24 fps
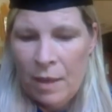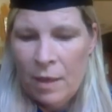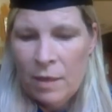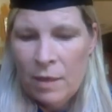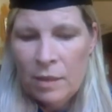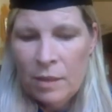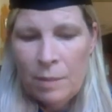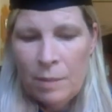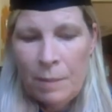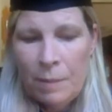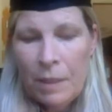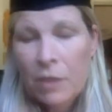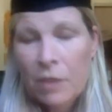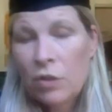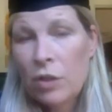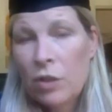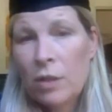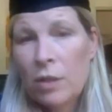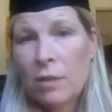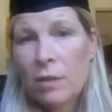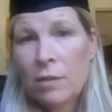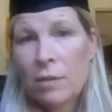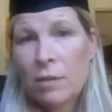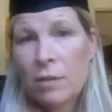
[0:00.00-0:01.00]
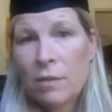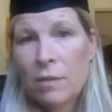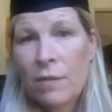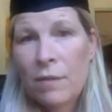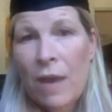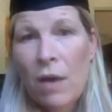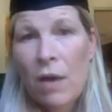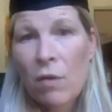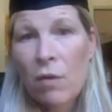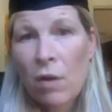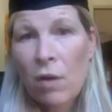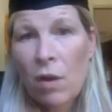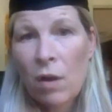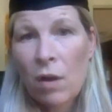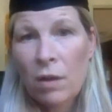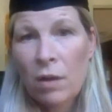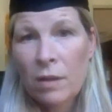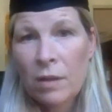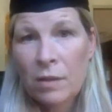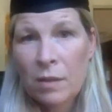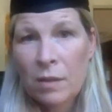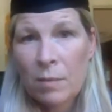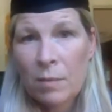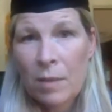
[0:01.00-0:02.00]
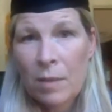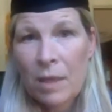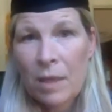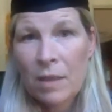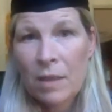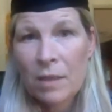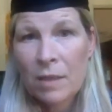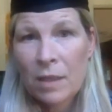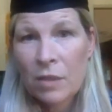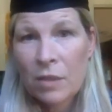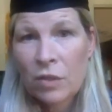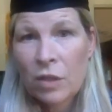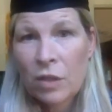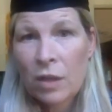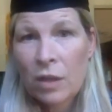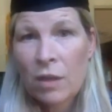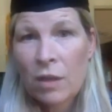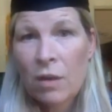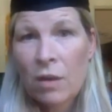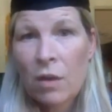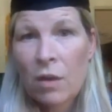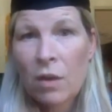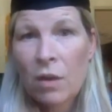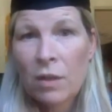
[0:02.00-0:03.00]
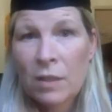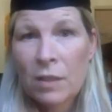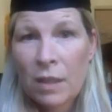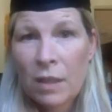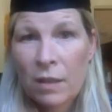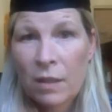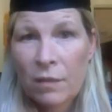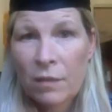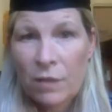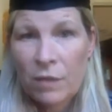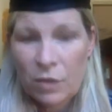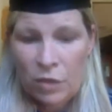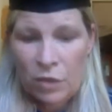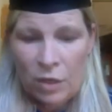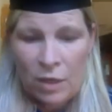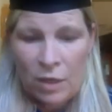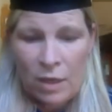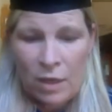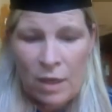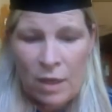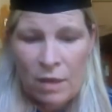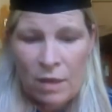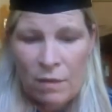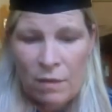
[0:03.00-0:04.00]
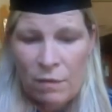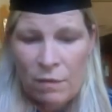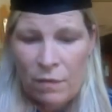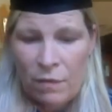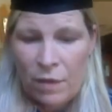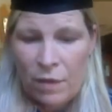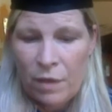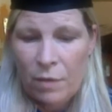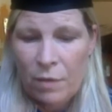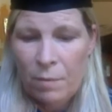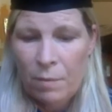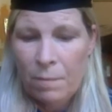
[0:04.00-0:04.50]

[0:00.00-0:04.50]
depictions of alcoholism and addiction on television and in film.